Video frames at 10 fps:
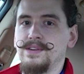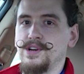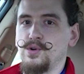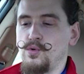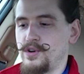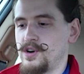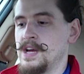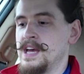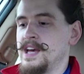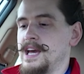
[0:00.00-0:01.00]
in every corner,
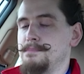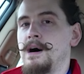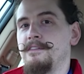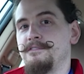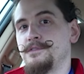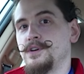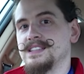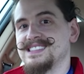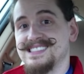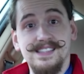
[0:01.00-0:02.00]
and my
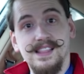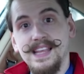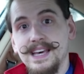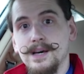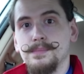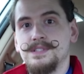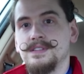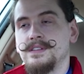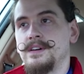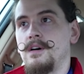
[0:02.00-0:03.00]
foot
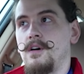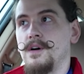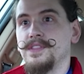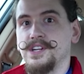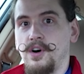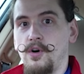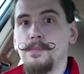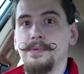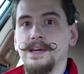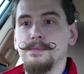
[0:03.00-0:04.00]
slipped on the
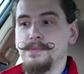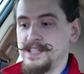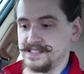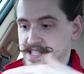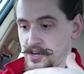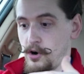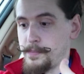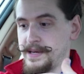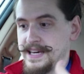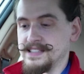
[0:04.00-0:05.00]
carpet because the
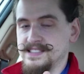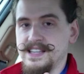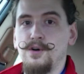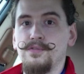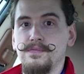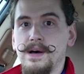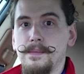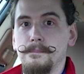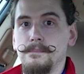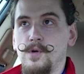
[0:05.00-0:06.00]
carpet itself,
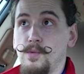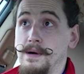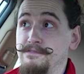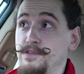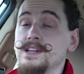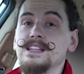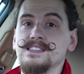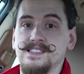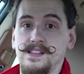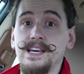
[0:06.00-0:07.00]
or my foot didn't
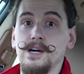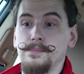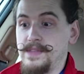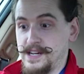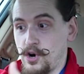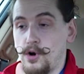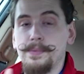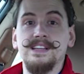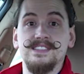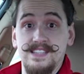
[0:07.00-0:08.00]
slip, the
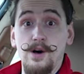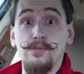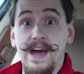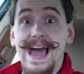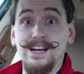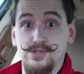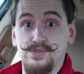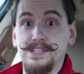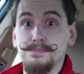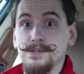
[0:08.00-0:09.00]
carpet itself
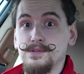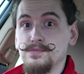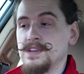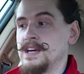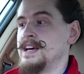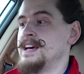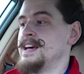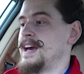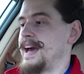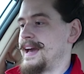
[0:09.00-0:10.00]
actually moved.
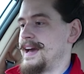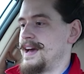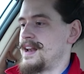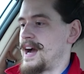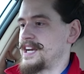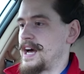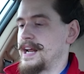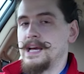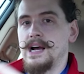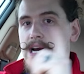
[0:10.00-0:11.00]
And I
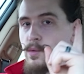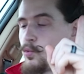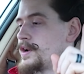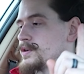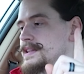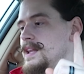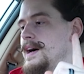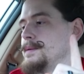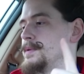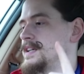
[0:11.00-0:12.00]
got one red
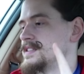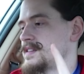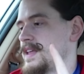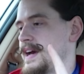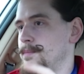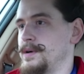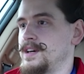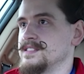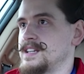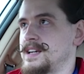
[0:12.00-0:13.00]
light because of that,
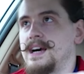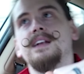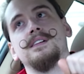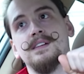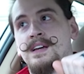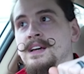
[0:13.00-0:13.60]
because I kind of